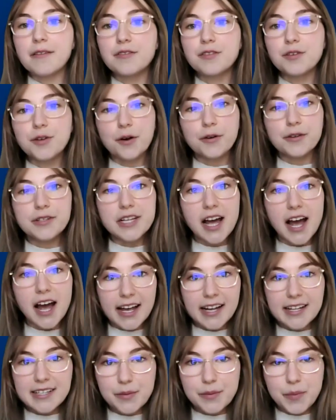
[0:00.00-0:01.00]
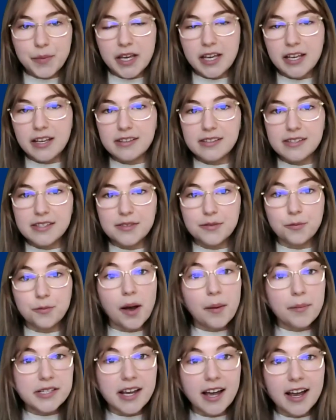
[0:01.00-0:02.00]
if you go to IATP's
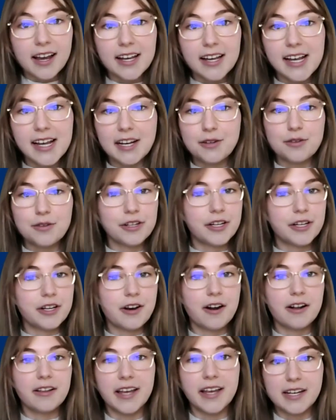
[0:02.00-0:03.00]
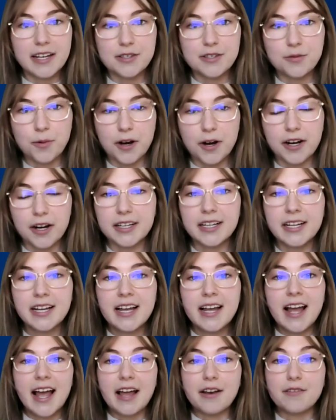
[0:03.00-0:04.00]
website and you look at our latest work
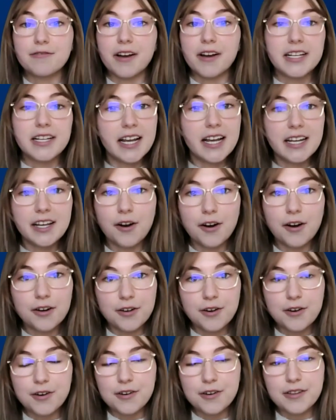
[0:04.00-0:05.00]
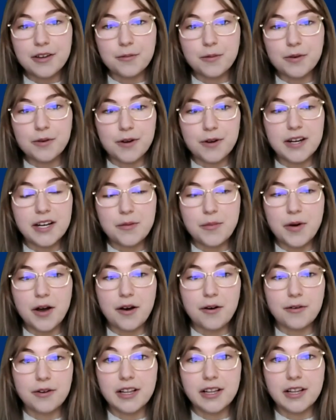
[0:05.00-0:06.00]
and find any article that we've written
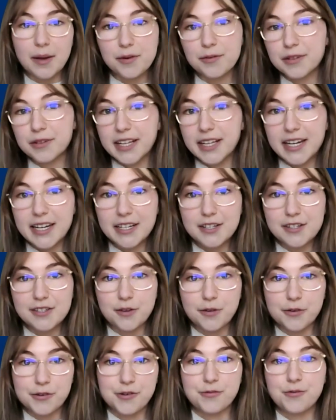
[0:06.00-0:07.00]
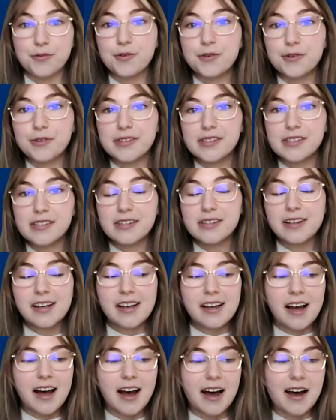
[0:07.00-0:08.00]
about climate-related disclosure rules,
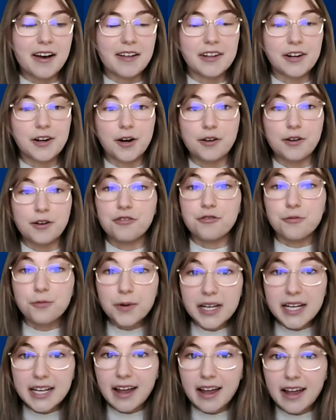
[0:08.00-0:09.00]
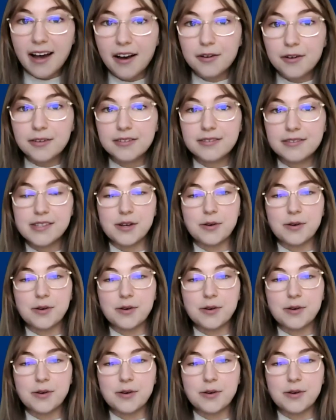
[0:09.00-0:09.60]
there are 3 now.